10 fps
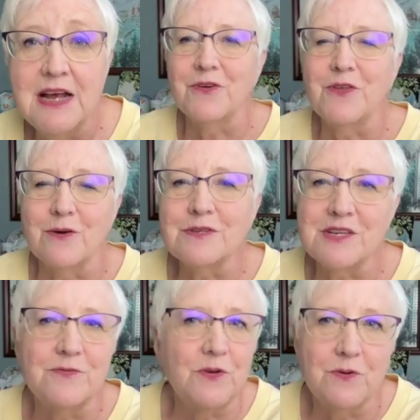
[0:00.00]
For
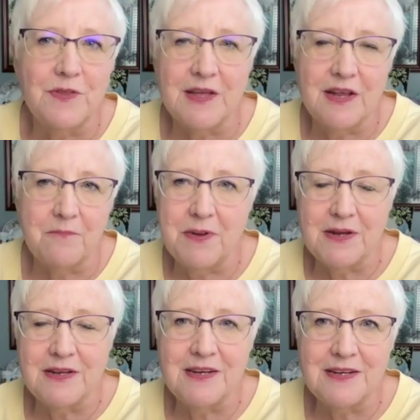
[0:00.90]
those of you that have
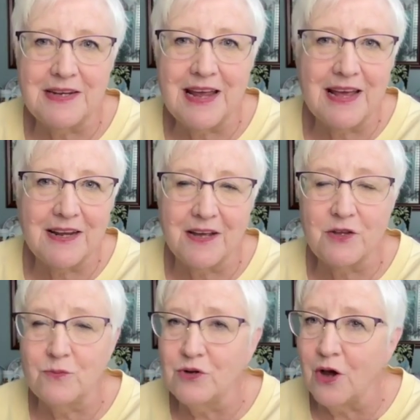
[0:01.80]
been in
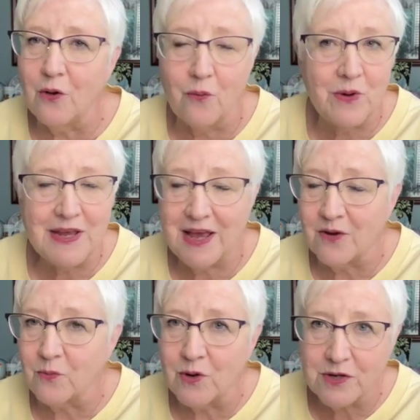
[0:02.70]
Indiana, you know we
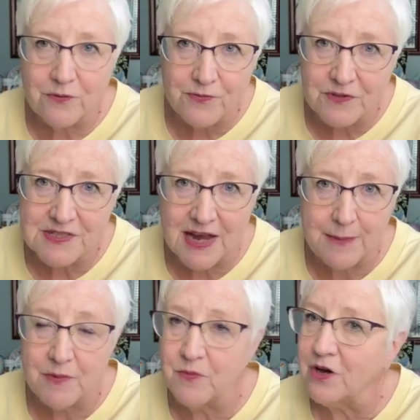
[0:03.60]
had a wonderful
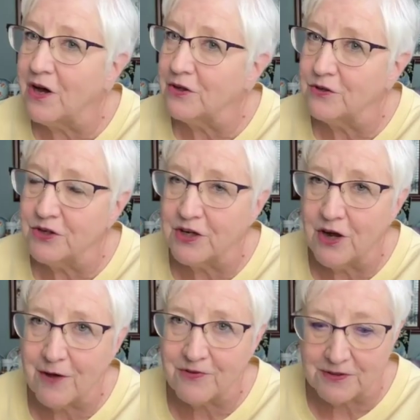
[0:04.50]
time and we all learned
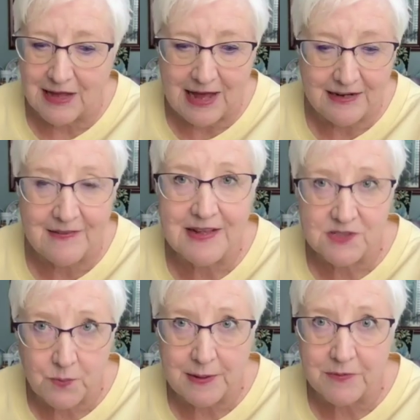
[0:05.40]
an awful lot, and
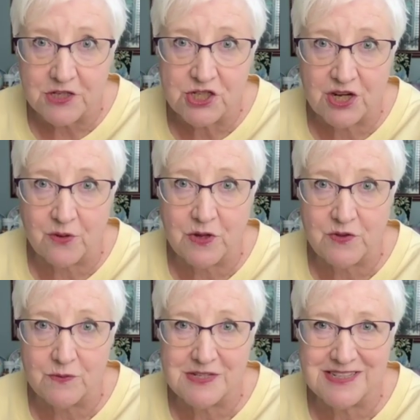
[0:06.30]
that's what I'm going to share
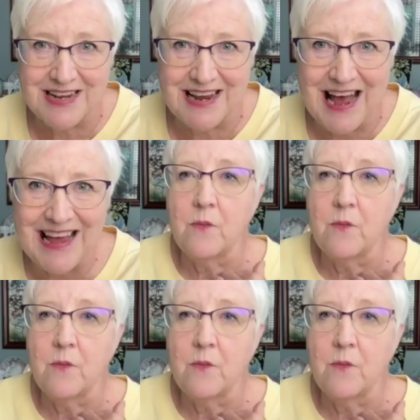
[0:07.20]
with you today.